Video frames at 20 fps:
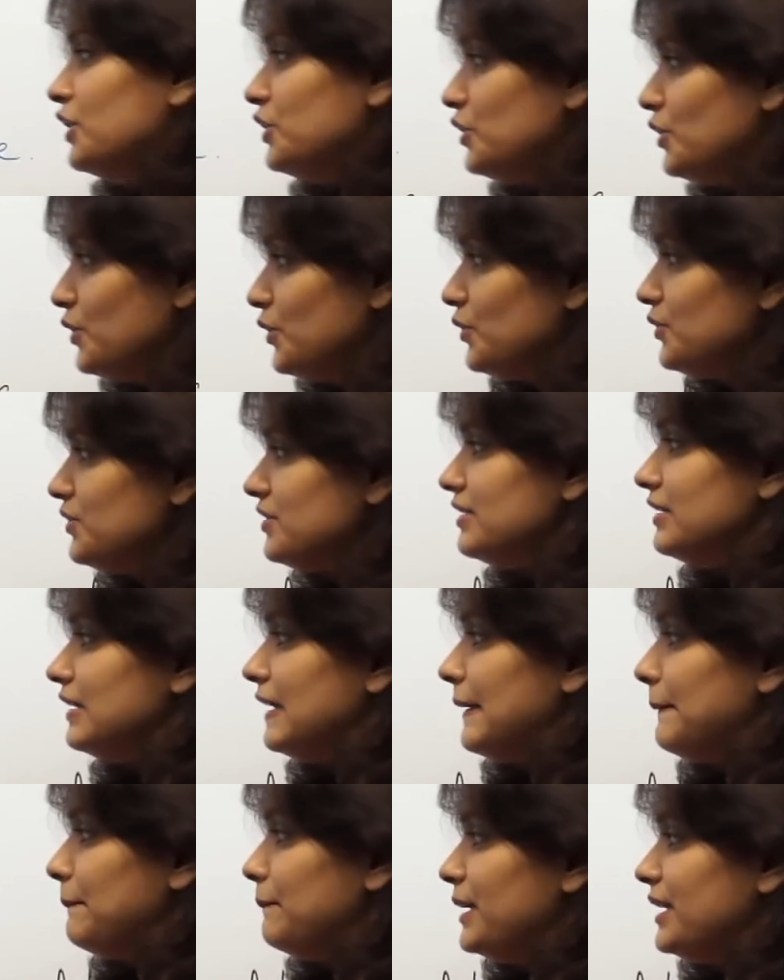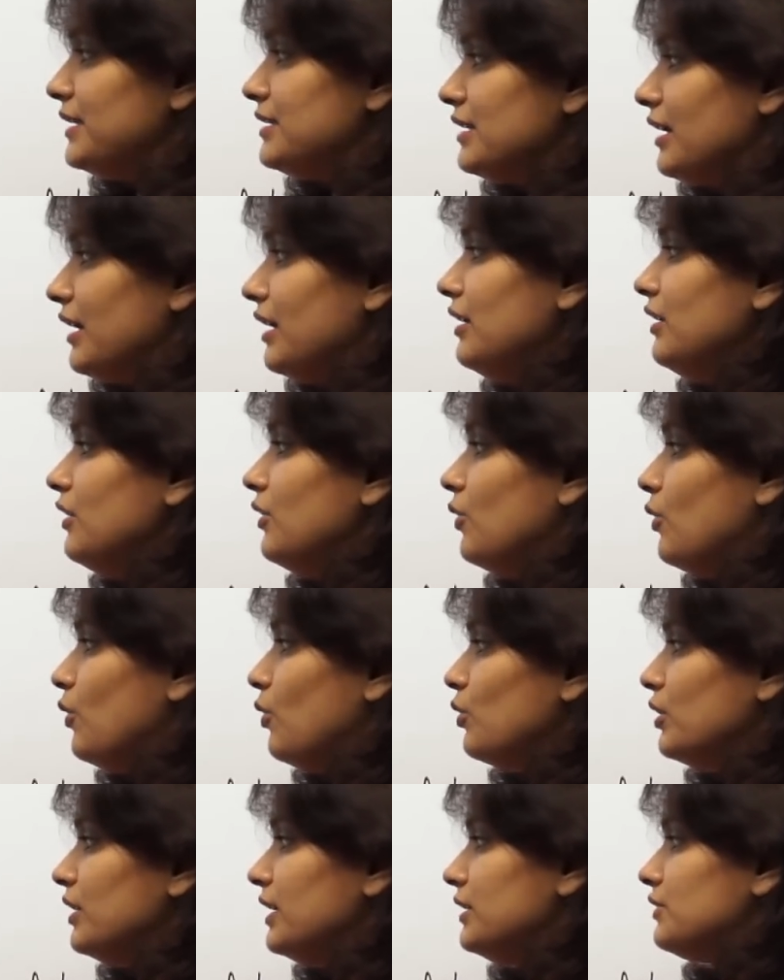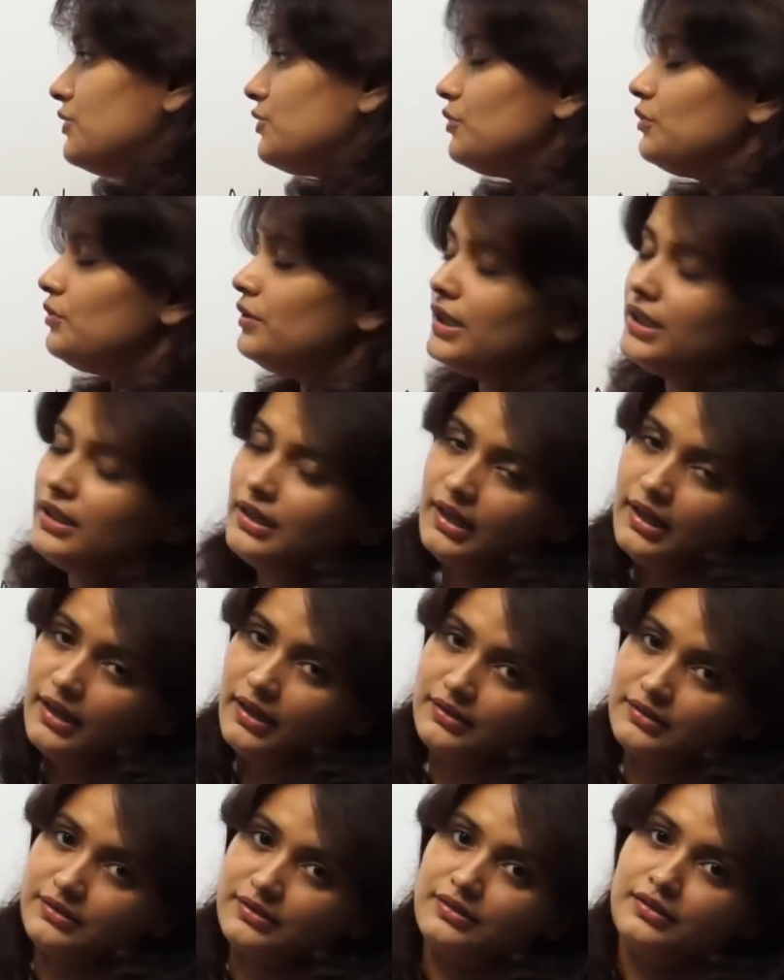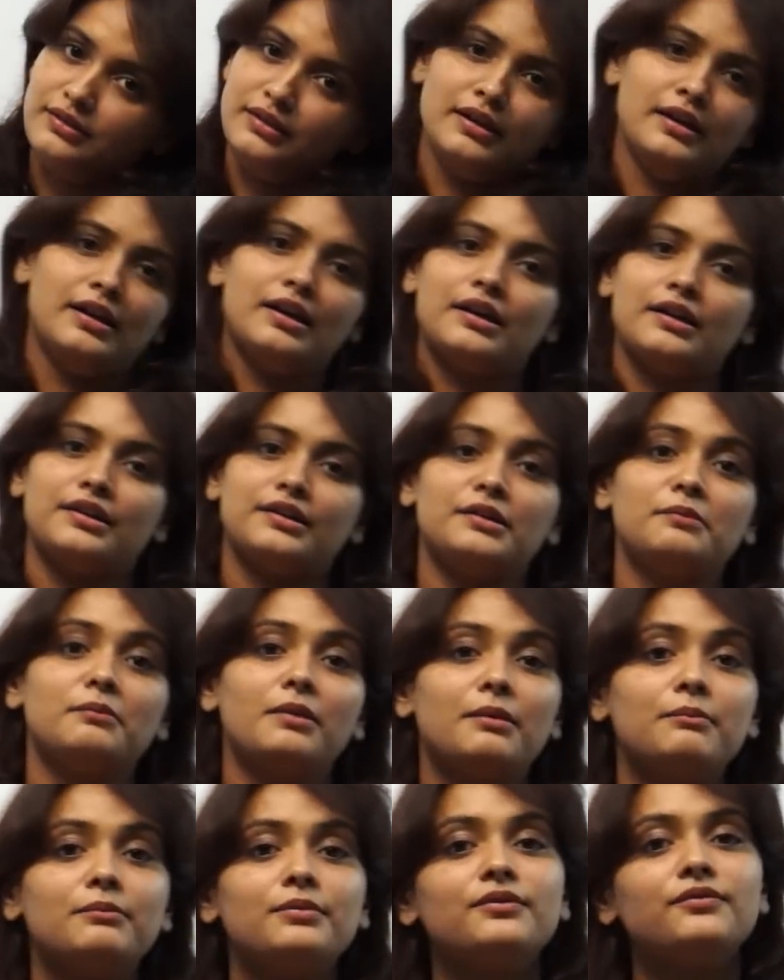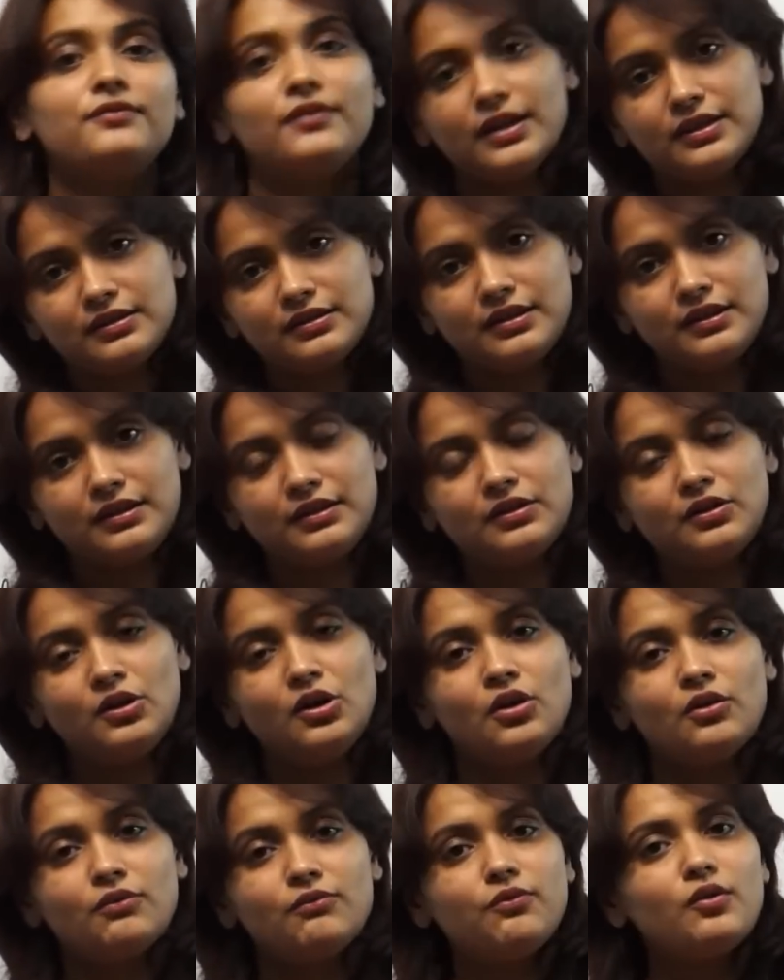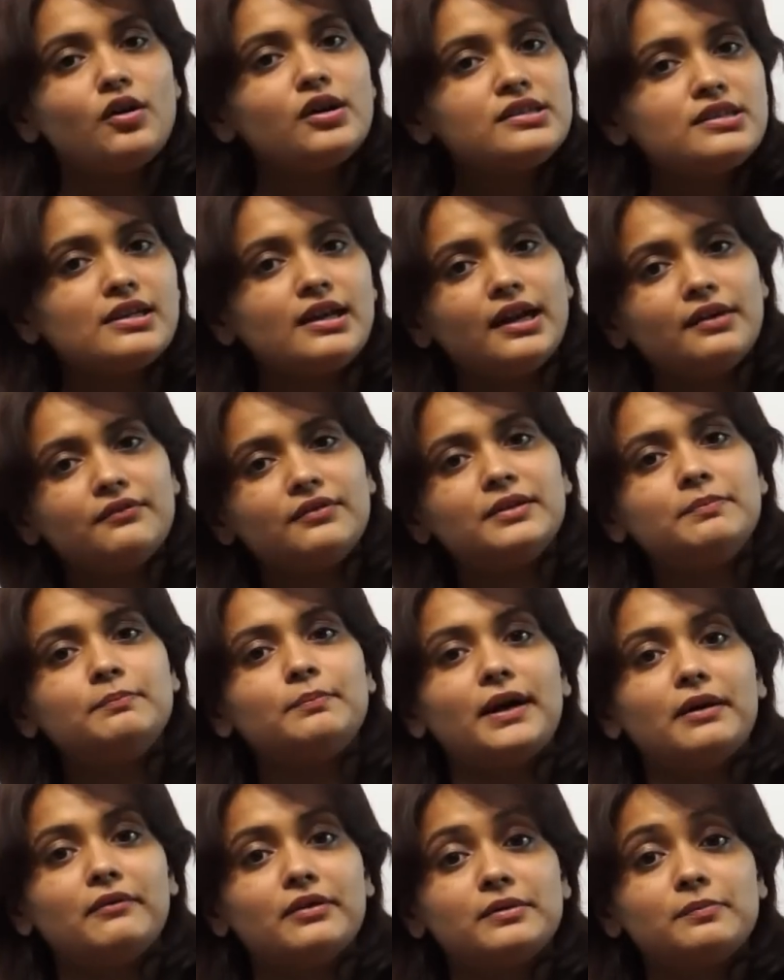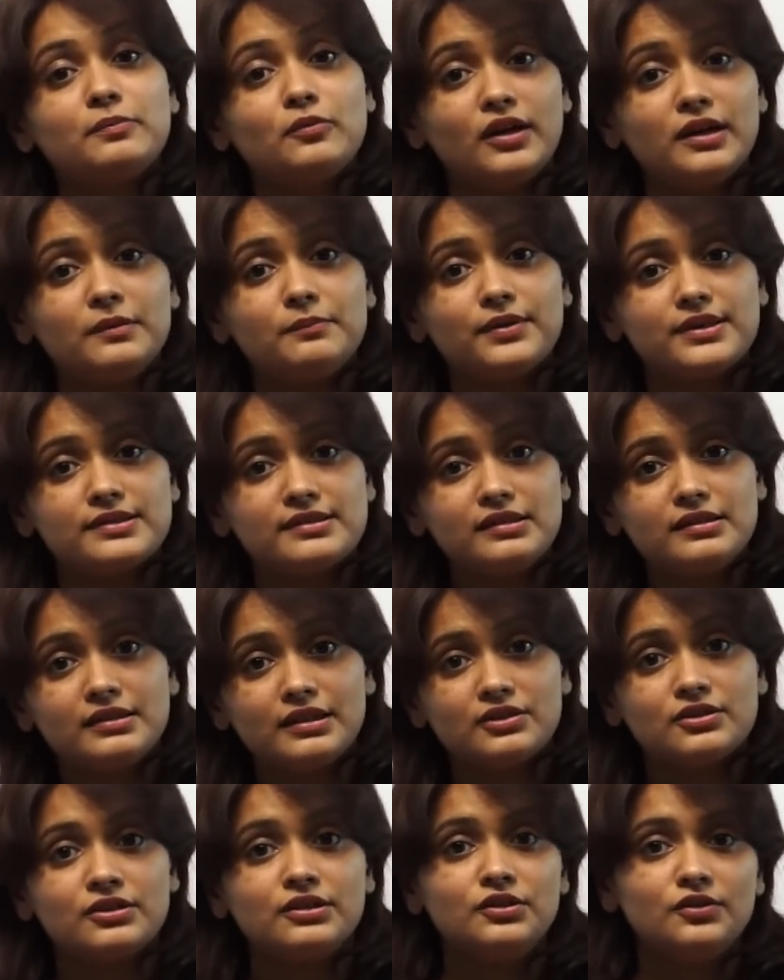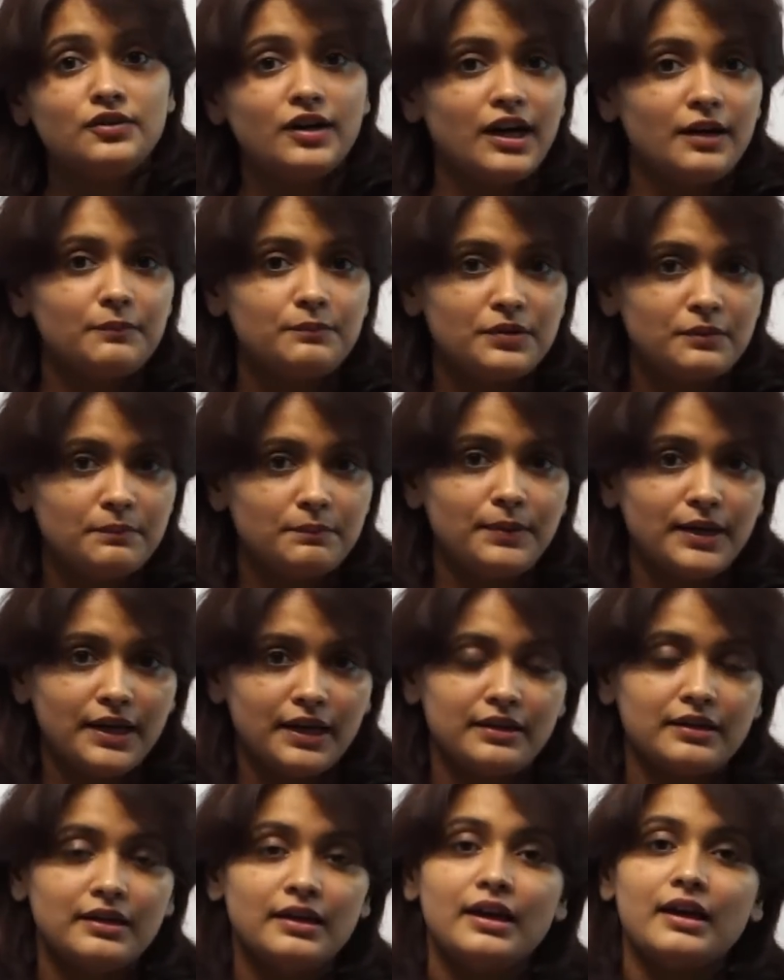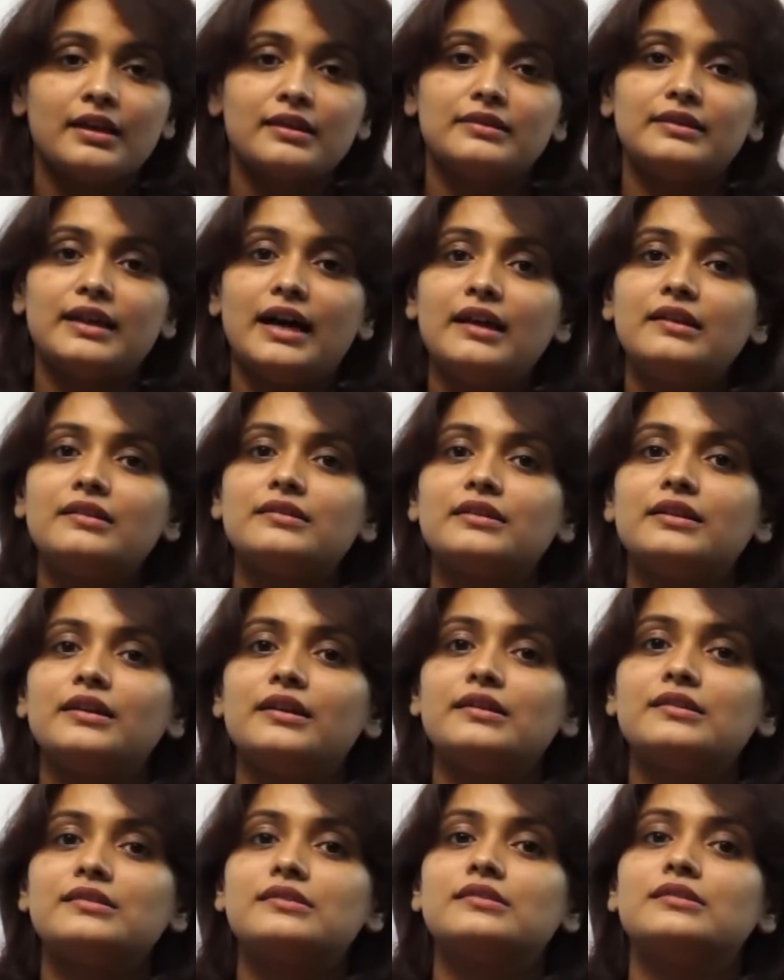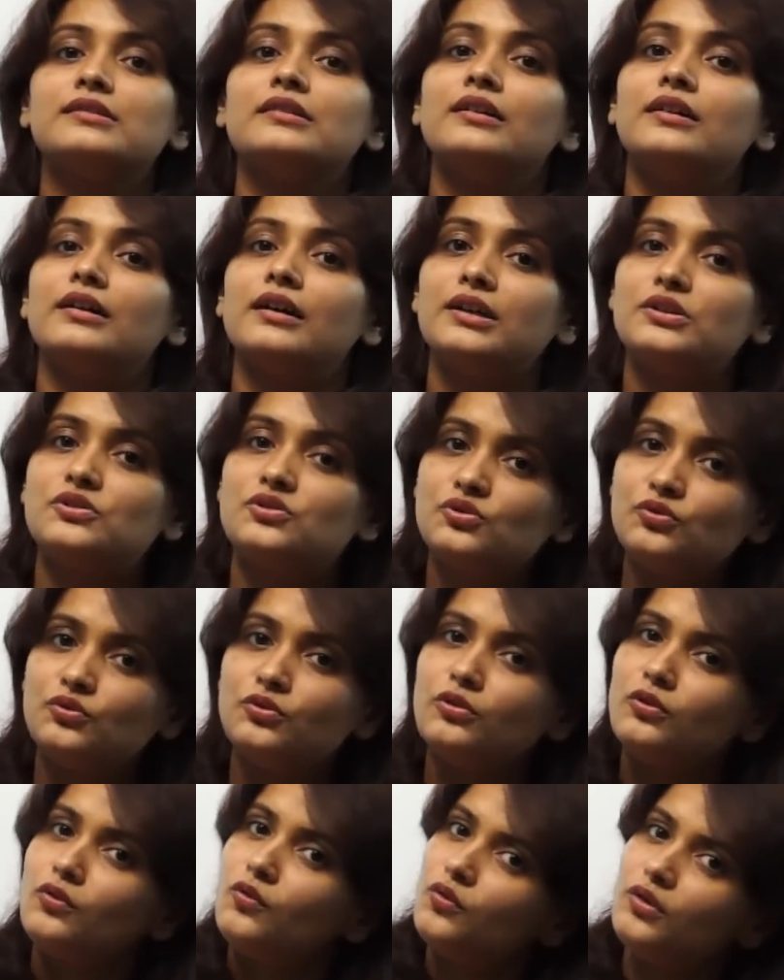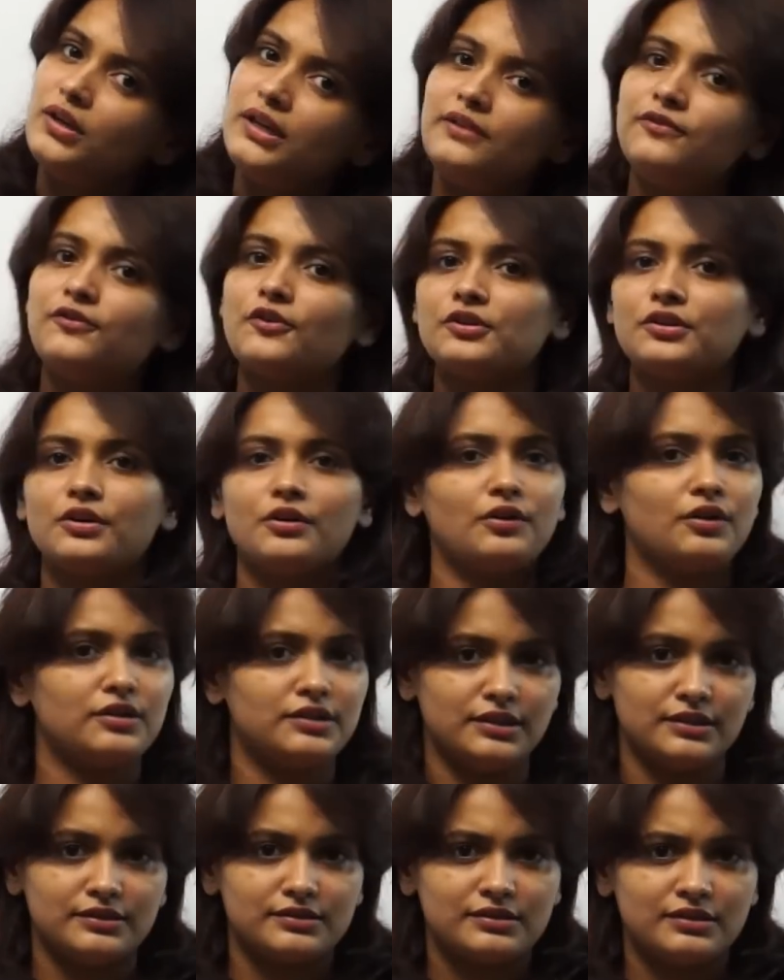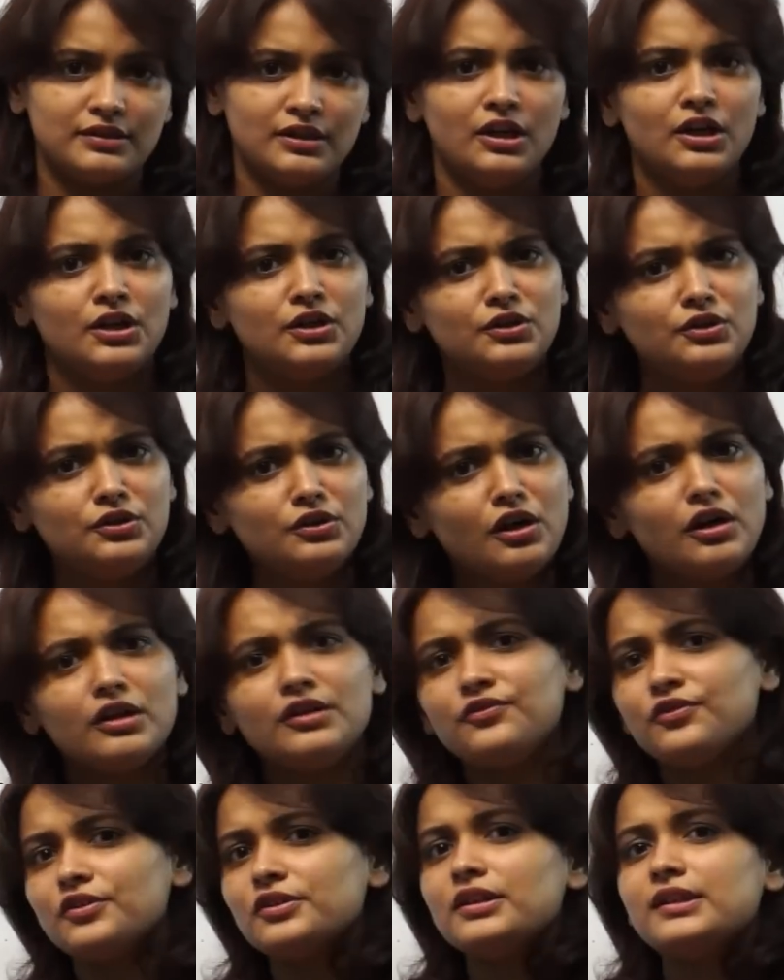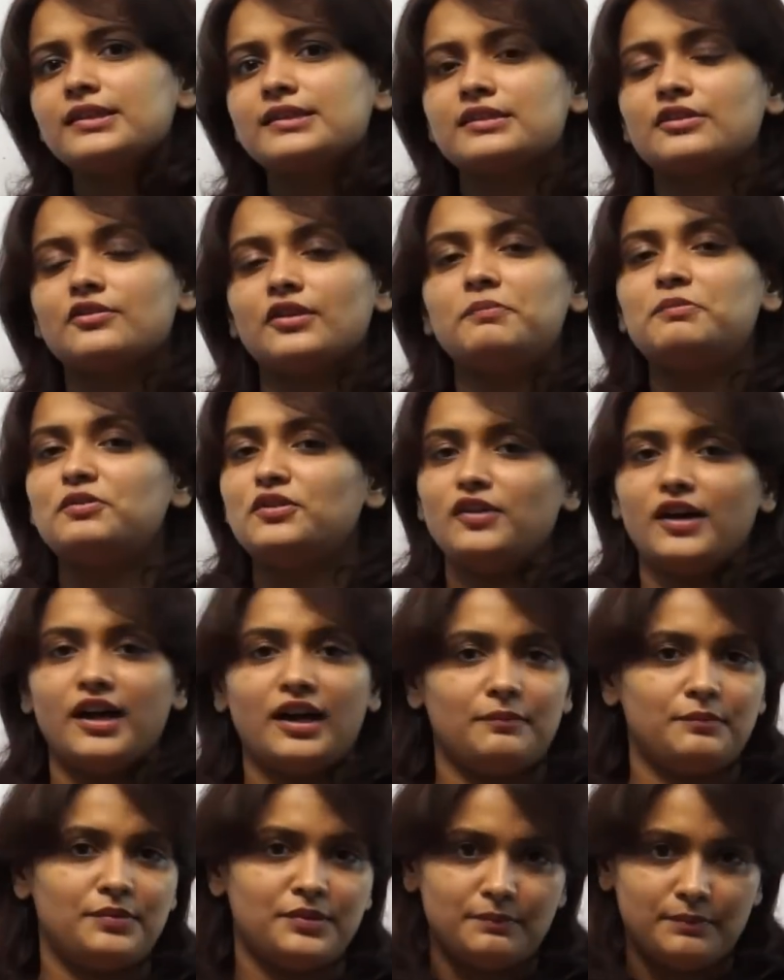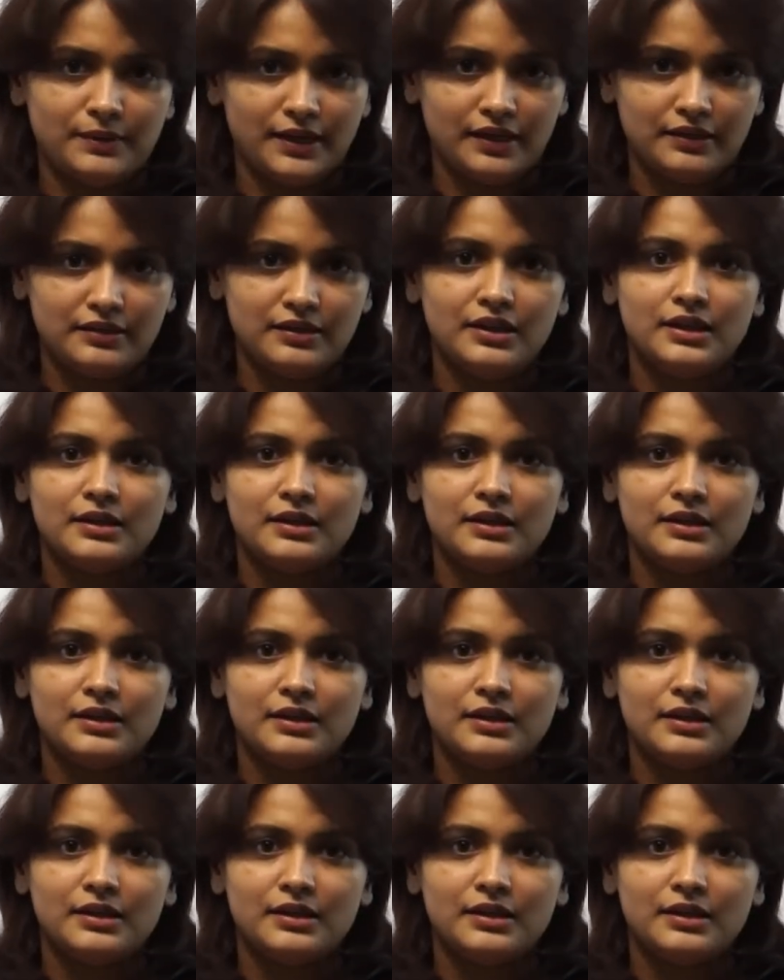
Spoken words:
Use media only to enhance. Remember one thing. Whatever PowerPoint presentation you have prepared, that is a tool only for the audience, not for the script you have prepared.